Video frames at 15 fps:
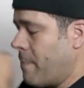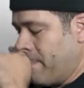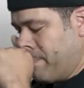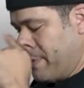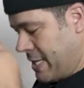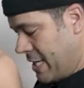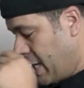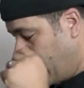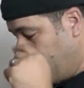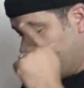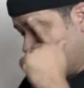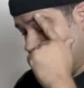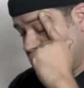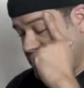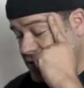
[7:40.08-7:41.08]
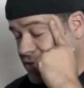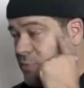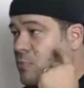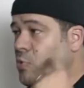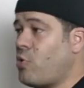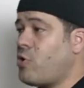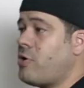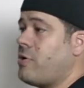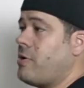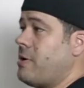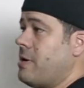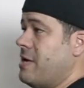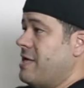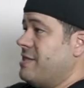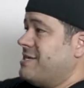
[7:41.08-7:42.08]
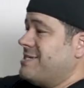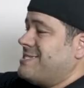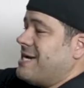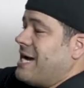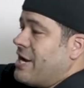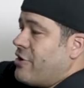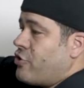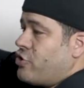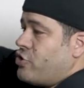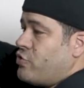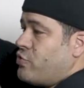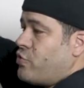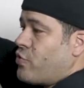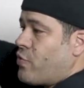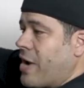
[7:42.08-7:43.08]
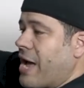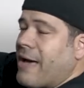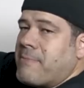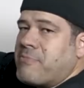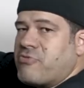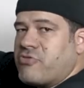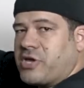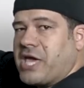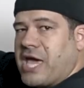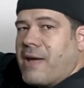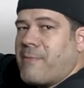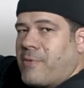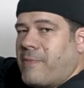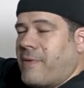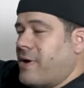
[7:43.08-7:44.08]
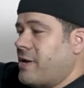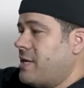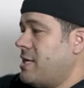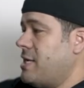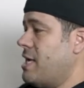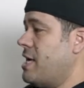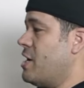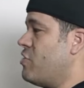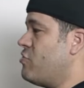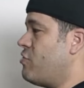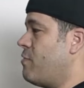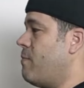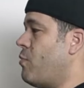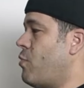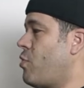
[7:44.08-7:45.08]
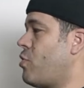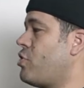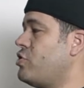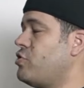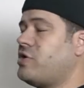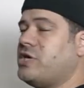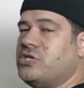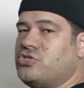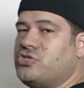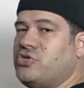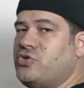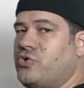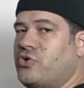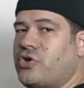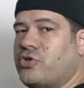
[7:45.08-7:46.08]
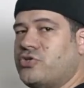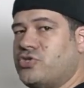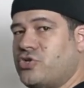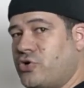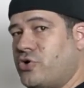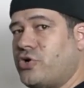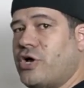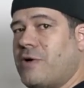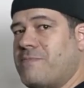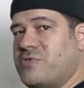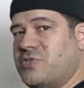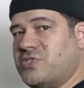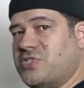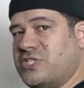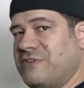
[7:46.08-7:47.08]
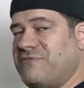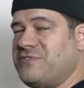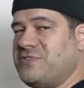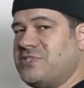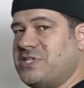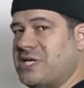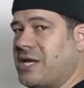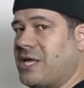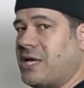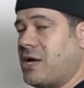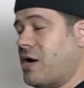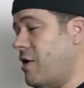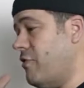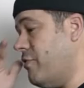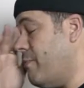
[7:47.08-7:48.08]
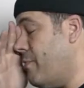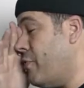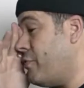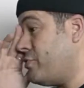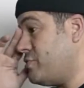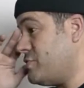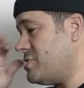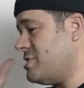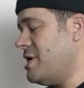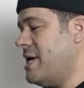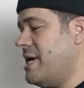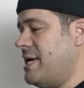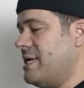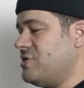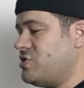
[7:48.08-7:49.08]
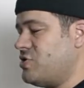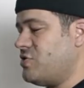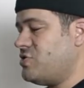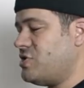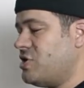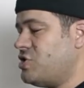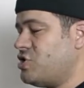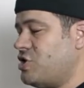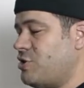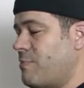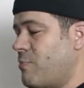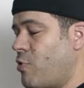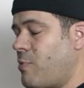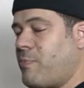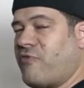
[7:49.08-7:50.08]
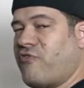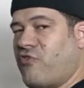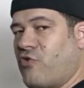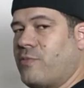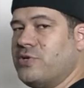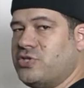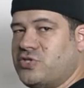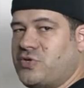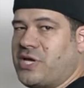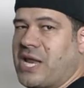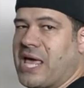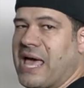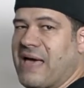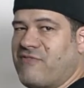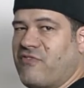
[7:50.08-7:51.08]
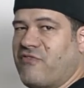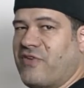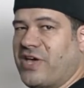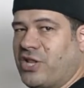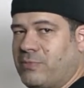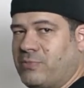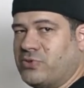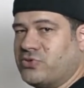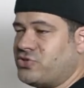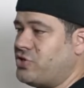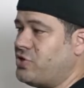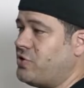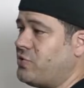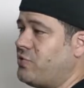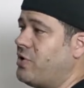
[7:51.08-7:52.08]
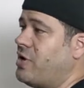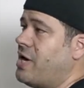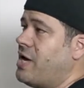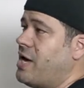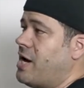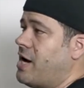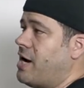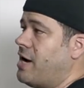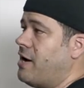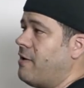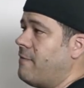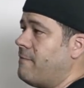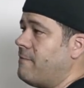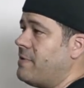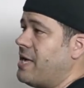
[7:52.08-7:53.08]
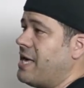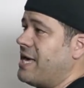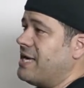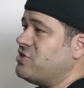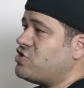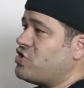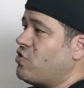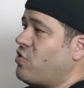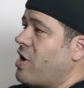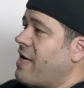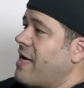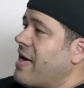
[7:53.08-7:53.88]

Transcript: because the tighter you grab the camera body, the more you can turn up the stiffness setting on the motors. And so essentially the more performance you can have available to you. And so